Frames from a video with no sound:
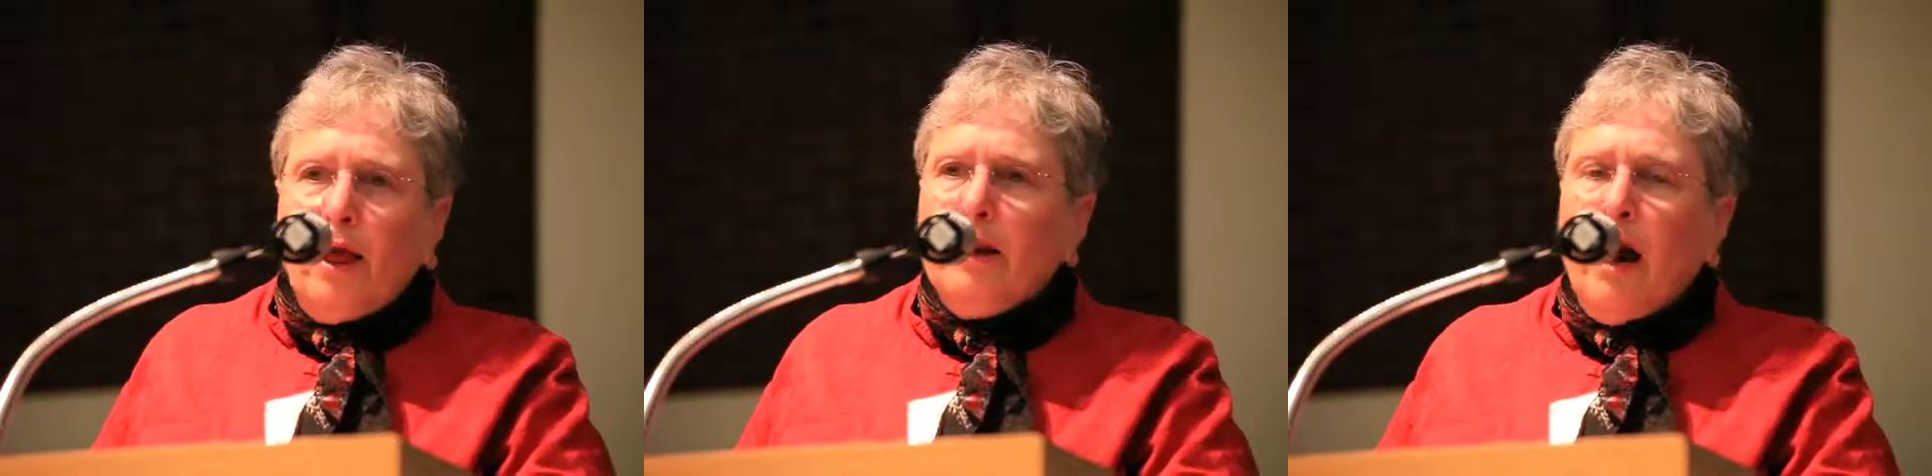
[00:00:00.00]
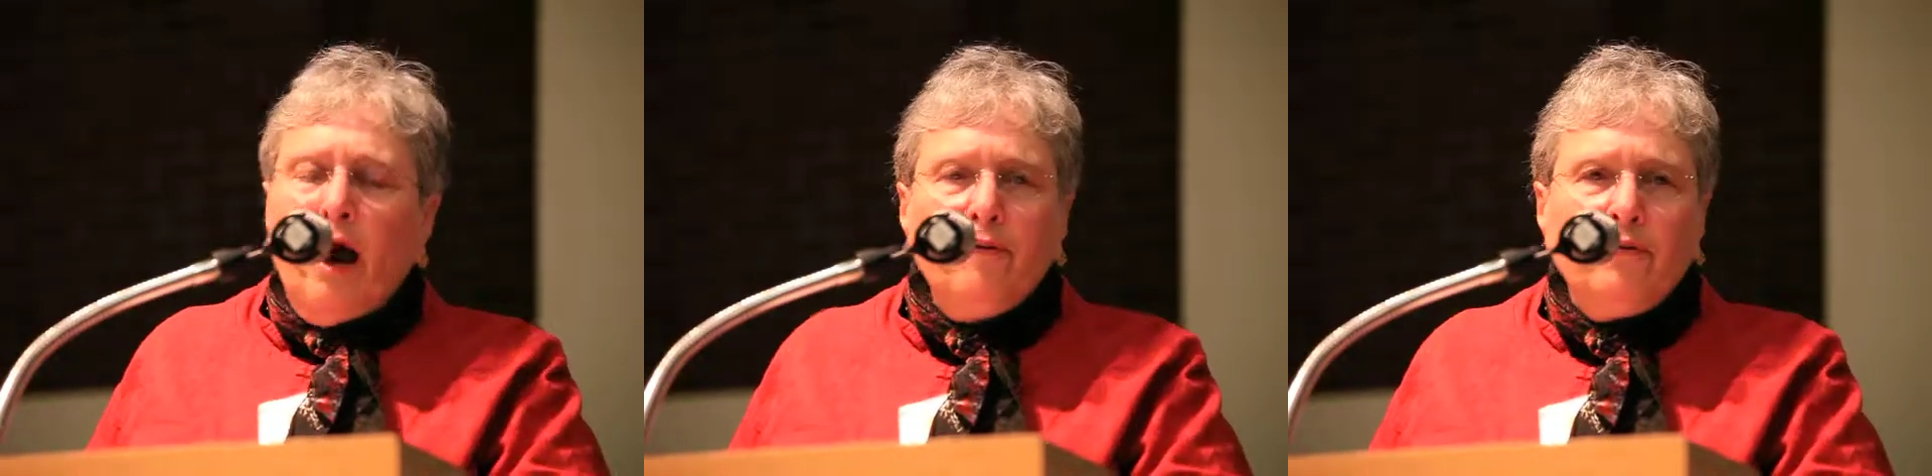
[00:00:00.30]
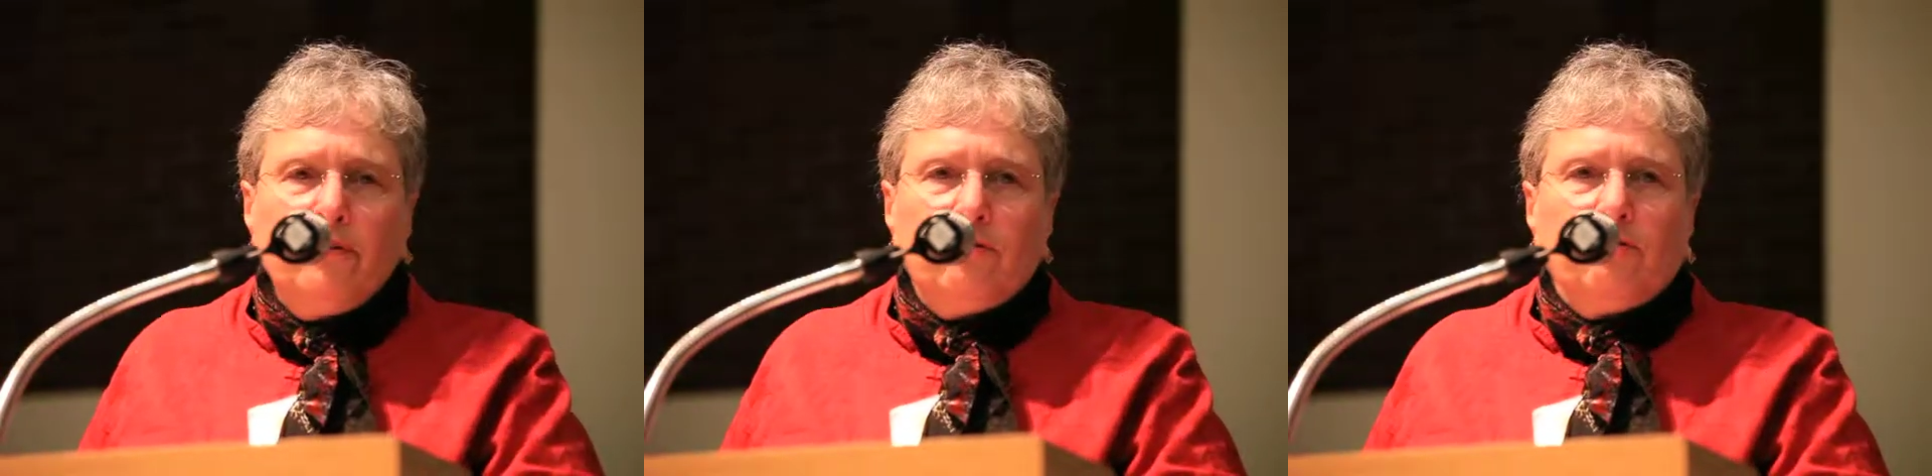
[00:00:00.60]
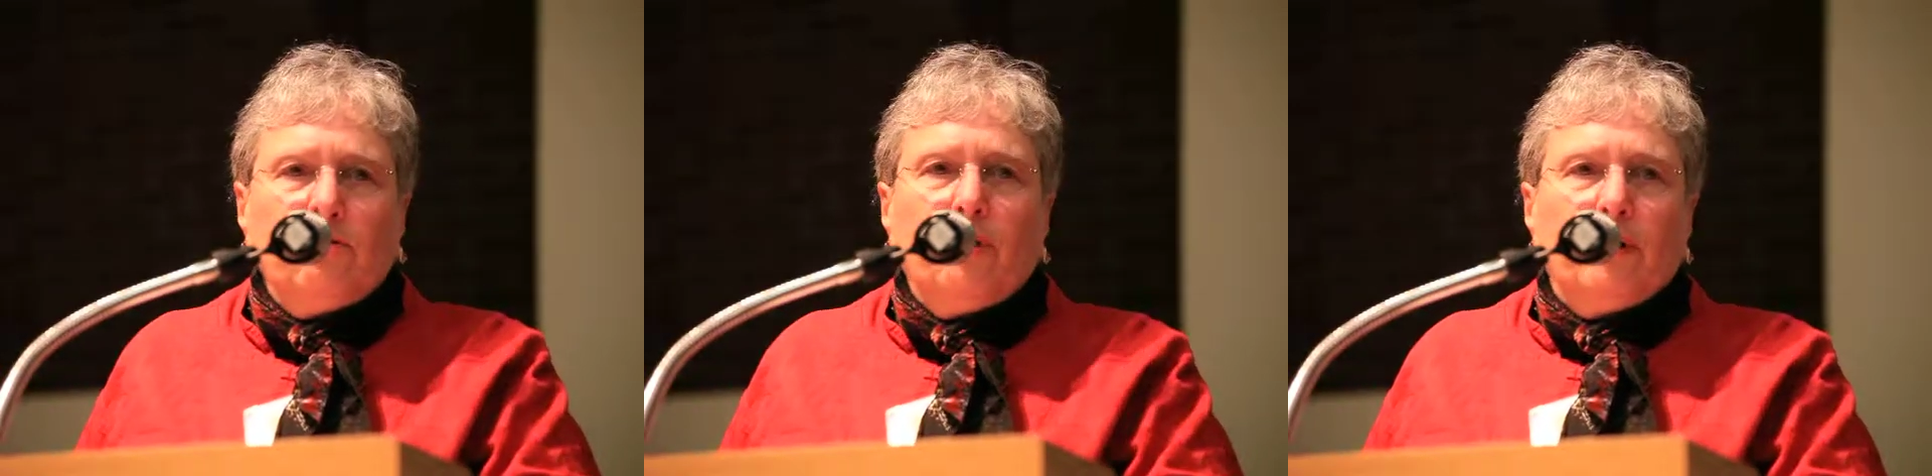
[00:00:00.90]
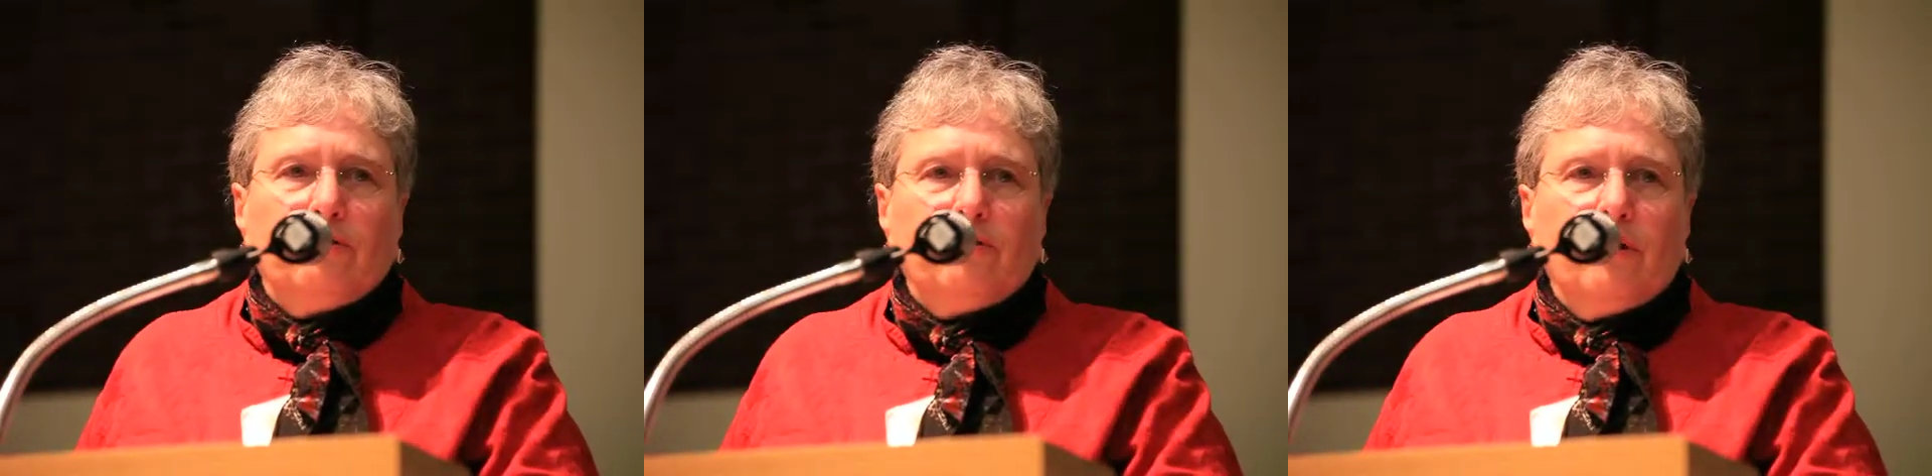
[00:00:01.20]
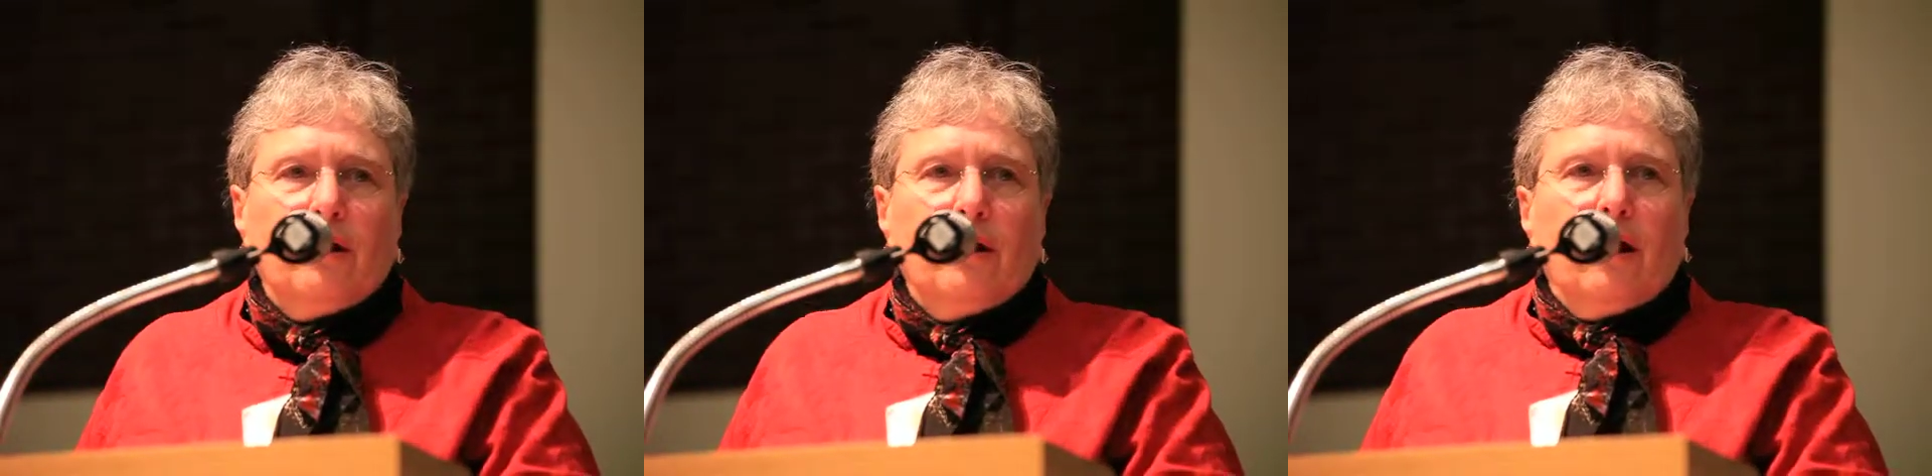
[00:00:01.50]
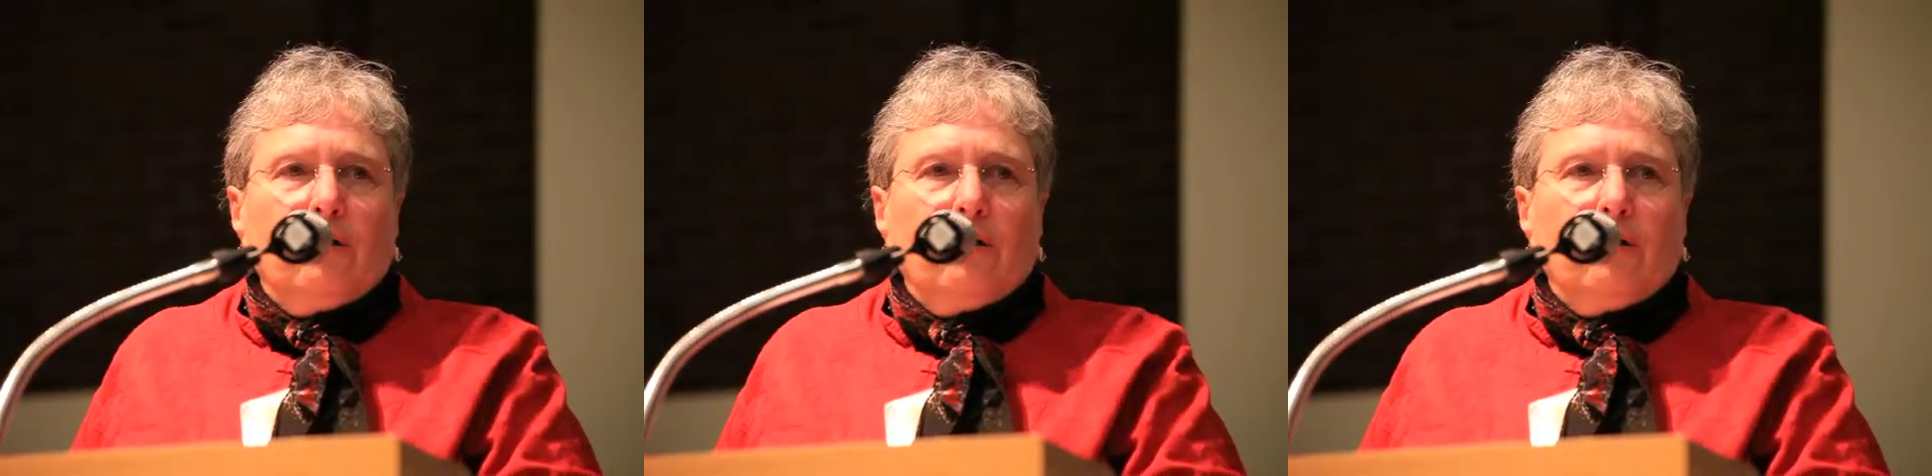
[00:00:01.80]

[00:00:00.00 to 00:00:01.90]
an obvious choice